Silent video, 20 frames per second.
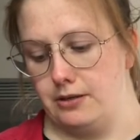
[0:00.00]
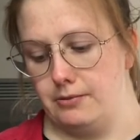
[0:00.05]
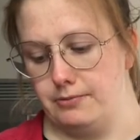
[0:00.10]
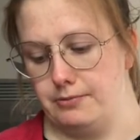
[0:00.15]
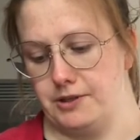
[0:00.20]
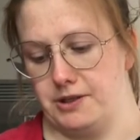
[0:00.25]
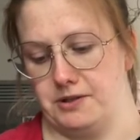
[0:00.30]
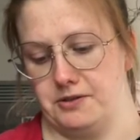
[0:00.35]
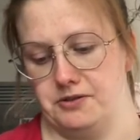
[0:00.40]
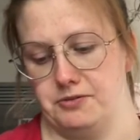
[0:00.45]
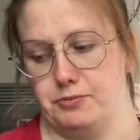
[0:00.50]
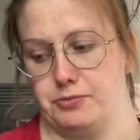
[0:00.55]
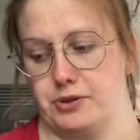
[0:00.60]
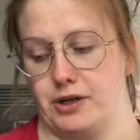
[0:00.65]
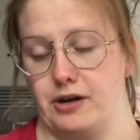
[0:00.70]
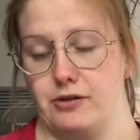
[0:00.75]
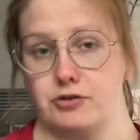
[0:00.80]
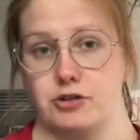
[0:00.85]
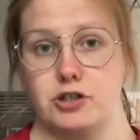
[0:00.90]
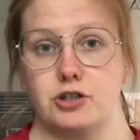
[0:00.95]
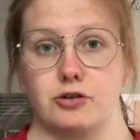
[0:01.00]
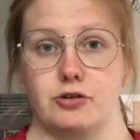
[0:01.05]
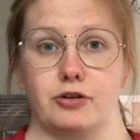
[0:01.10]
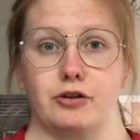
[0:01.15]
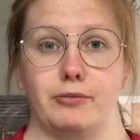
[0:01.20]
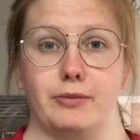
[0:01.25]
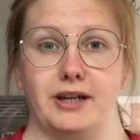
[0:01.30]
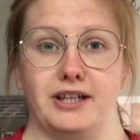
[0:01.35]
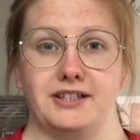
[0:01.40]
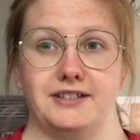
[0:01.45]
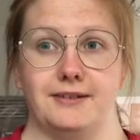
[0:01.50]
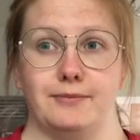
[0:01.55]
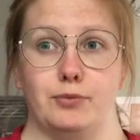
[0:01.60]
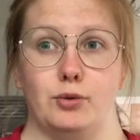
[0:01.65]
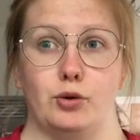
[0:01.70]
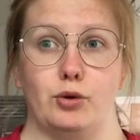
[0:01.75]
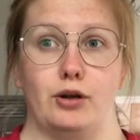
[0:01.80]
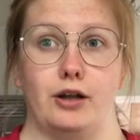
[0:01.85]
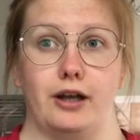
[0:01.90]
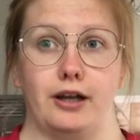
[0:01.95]
because brown sugar makes it
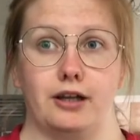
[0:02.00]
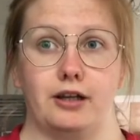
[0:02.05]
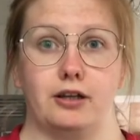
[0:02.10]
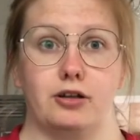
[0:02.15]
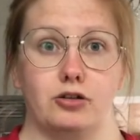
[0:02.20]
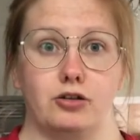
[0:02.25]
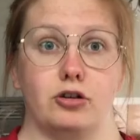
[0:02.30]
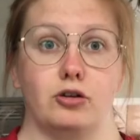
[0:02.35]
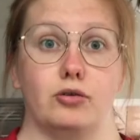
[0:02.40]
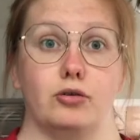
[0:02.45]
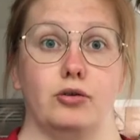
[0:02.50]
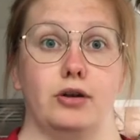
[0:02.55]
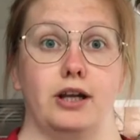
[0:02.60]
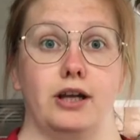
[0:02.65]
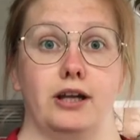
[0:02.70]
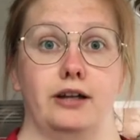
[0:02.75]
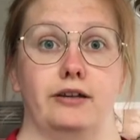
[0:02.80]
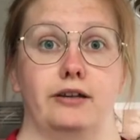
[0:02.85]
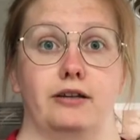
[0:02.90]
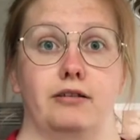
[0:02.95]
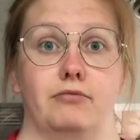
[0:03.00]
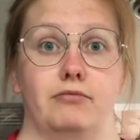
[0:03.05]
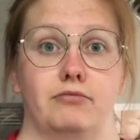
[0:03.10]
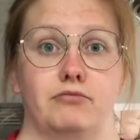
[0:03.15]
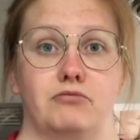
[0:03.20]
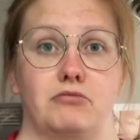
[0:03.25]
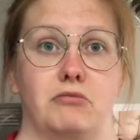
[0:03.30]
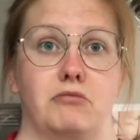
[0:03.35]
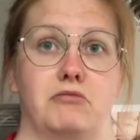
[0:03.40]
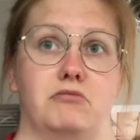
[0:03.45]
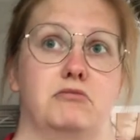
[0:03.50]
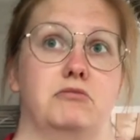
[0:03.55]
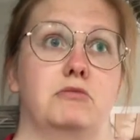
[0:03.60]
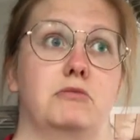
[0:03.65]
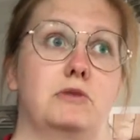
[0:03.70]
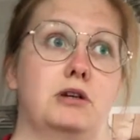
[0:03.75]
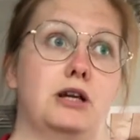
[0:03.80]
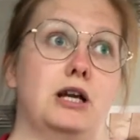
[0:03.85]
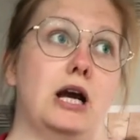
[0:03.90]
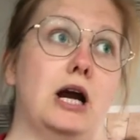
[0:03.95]
more like gooey and
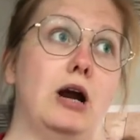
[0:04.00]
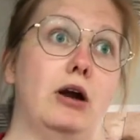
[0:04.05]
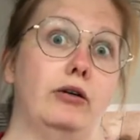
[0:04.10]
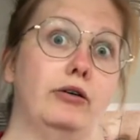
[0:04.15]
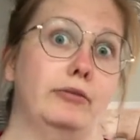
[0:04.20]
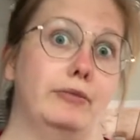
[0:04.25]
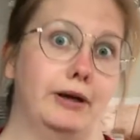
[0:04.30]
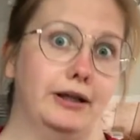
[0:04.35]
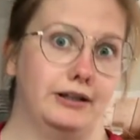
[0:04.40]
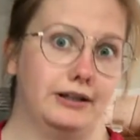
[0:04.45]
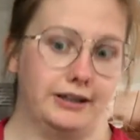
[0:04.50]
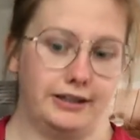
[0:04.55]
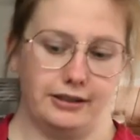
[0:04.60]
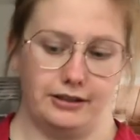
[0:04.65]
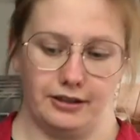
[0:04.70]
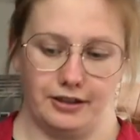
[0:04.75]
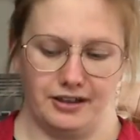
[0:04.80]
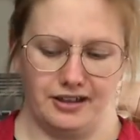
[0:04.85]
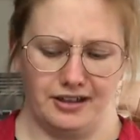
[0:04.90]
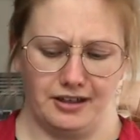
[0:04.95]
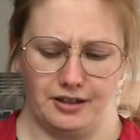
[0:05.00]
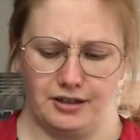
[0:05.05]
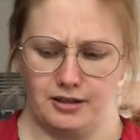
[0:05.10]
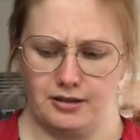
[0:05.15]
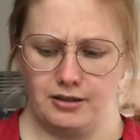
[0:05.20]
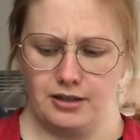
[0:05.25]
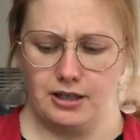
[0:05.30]
caramelly, I think.